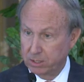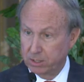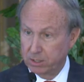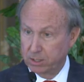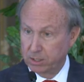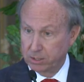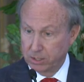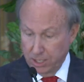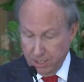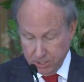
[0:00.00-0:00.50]

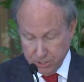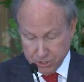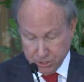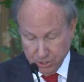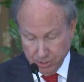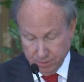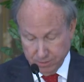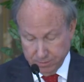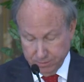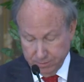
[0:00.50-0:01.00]

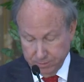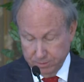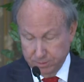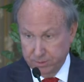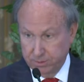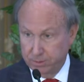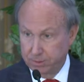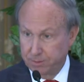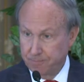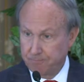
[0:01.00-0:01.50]
literature,
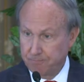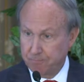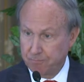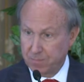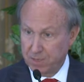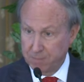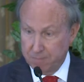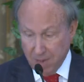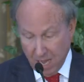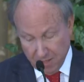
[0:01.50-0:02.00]

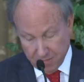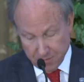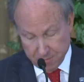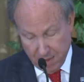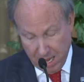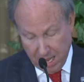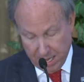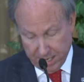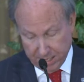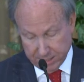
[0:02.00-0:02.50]

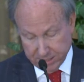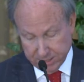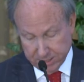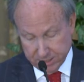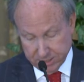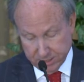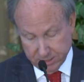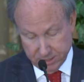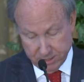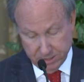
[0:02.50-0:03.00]

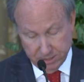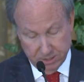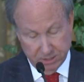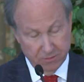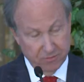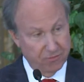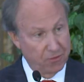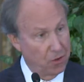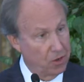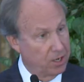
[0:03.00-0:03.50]
mathematics,
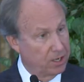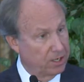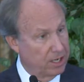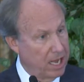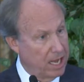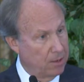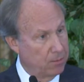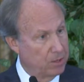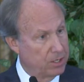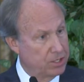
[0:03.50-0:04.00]
foreign
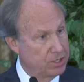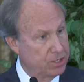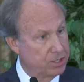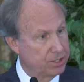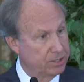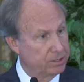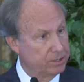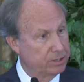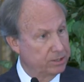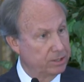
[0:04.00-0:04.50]
language,
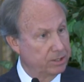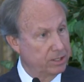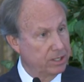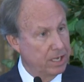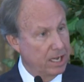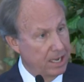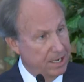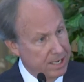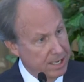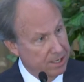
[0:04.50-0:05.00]

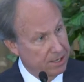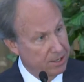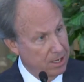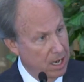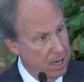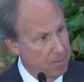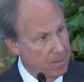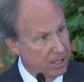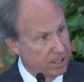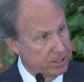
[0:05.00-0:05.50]
and
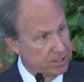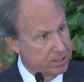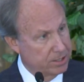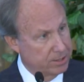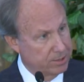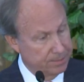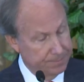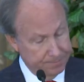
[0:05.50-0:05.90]
economics.